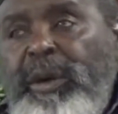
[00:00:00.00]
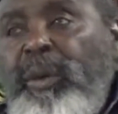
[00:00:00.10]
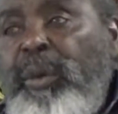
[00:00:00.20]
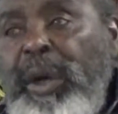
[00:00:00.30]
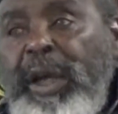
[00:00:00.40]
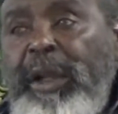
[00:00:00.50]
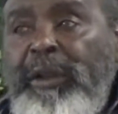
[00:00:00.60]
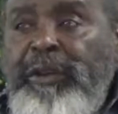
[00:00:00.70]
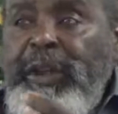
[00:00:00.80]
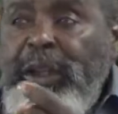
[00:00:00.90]

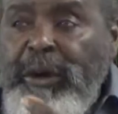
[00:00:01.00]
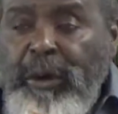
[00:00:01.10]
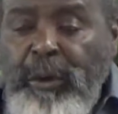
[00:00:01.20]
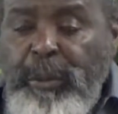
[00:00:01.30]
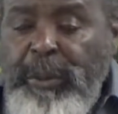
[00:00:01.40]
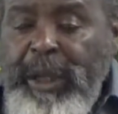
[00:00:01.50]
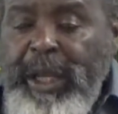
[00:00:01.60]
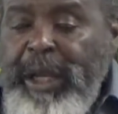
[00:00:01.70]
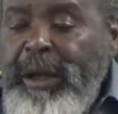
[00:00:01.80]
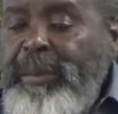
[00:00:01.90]
Well, the Oprah
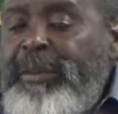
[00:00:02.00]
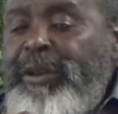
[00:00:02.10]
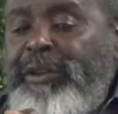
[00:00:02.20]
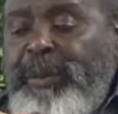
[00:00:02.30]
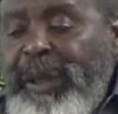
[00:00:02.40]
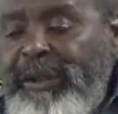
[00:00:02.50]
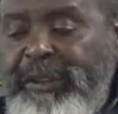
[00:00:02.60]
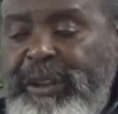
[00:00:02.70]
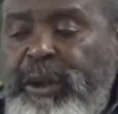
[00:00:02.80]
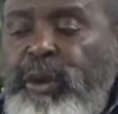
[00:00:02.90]
helped this guy. I
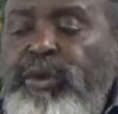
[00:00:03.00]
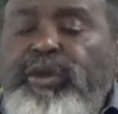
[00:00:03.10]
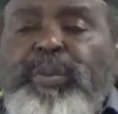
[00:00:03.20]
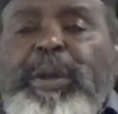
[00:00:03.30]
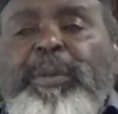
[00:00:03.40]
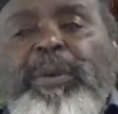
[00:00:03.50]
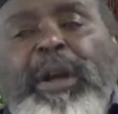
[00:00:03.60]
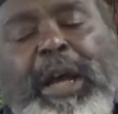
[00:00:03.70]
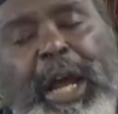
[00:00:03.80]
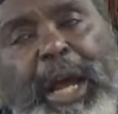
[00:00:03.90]
said, those people
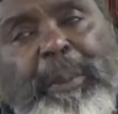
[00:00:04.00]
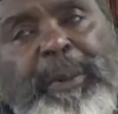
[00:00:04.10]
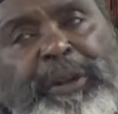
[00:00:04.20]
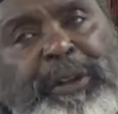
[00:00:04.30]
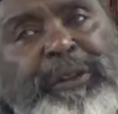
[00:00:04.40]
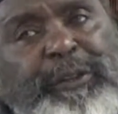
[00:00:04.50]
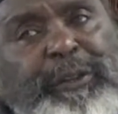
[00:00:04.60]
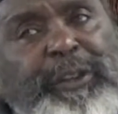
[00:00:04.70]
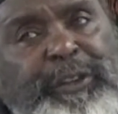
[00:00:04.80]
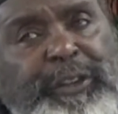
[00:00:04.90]
are operatives
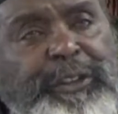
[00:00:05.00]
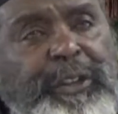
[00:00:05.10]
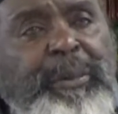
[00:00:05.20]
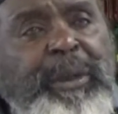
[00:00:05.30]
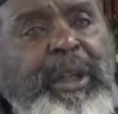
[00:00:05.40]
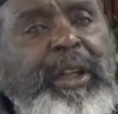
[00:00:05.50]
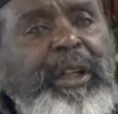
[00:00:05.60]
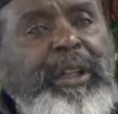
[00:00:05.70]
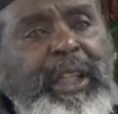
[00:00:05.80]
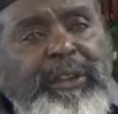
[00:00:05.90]
for the system.
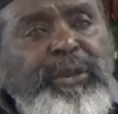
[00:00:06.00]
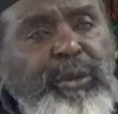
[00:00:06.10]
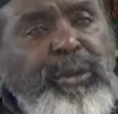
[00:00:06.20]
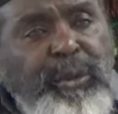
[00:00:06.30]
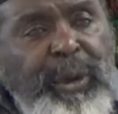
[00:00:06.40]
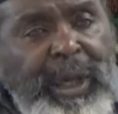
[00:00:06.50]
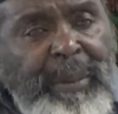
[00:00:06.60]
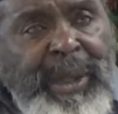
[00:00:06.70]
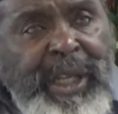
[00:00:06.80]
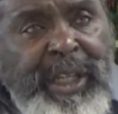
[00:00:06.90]
That's what
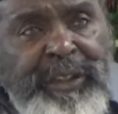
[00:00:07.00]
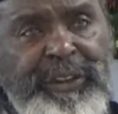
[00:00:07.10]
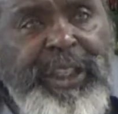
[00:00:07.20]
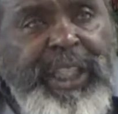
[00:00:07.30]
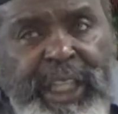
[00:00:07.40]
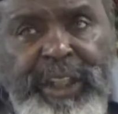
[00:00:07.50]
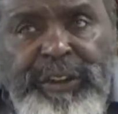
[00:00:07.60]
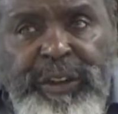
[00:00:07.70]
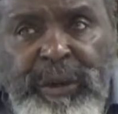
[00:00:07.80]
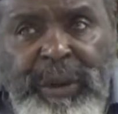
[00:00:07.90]
I mean is the kids
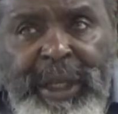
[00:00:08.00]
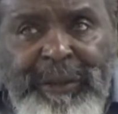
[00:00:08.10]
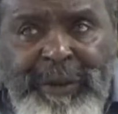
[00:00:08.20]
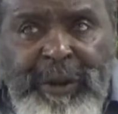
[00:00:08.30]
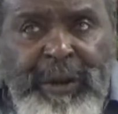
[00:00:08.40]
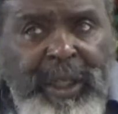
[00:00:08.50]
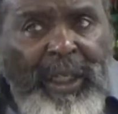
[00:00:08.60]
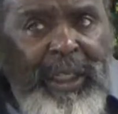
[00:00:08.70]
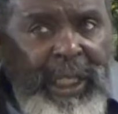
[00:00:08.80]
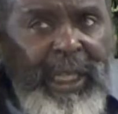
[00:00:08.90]
don't have all,
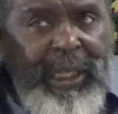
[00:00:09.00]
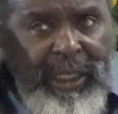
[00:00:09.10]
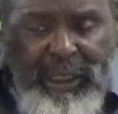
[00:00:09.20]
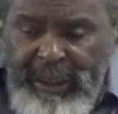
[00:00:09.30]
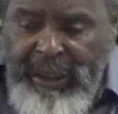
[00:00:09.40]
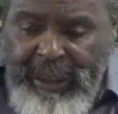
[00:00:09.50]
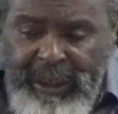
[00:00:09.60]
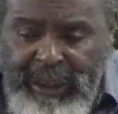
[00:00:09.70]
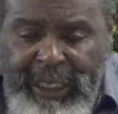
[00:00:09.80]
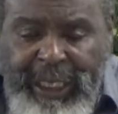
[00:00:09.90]
they,
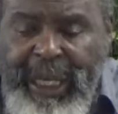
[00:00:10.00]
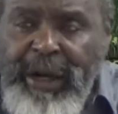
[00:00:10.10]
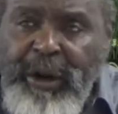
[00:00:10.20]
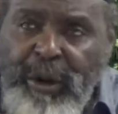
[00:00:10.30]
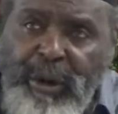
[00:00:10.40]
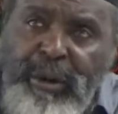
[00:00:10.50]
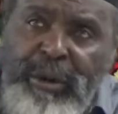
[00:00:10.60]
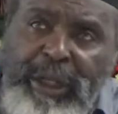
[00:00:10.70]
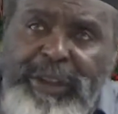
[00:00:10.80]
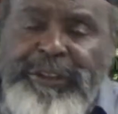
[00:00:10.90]
they got a
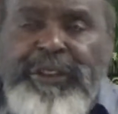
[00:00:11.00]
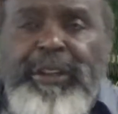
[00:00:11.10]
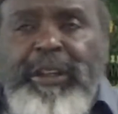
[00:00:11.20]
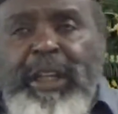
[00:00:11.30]
whole list of